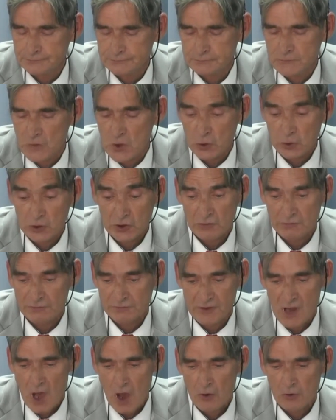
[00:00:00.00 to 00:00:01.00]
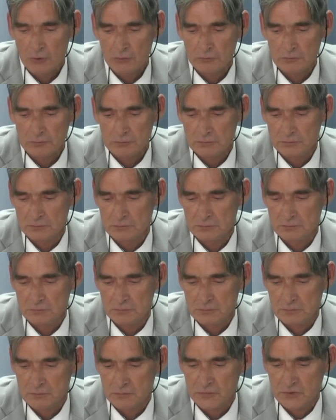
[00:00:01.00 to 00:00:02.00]
who you've known
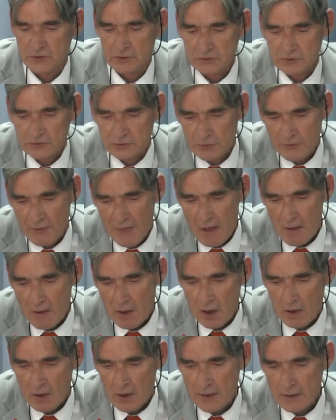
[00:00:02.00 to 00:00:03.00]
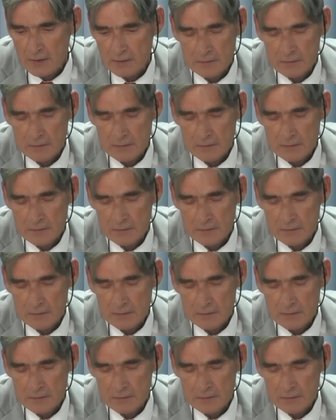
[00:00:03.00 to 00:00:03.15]
since you were that high.